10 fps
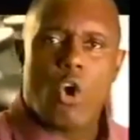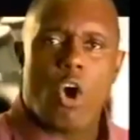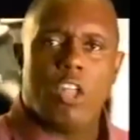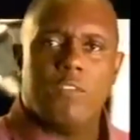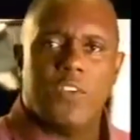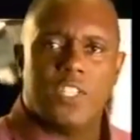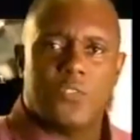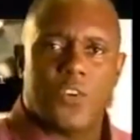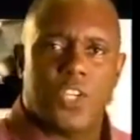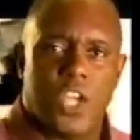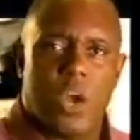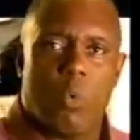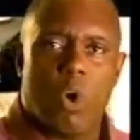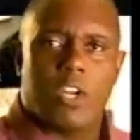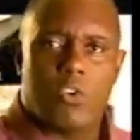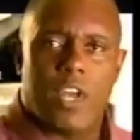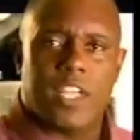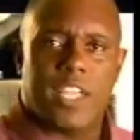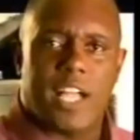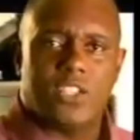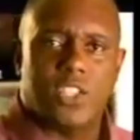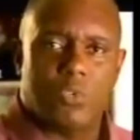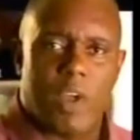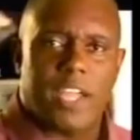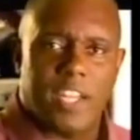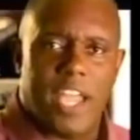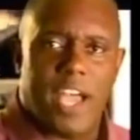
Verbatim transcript: Call or visit for CareOne Credit Counseling right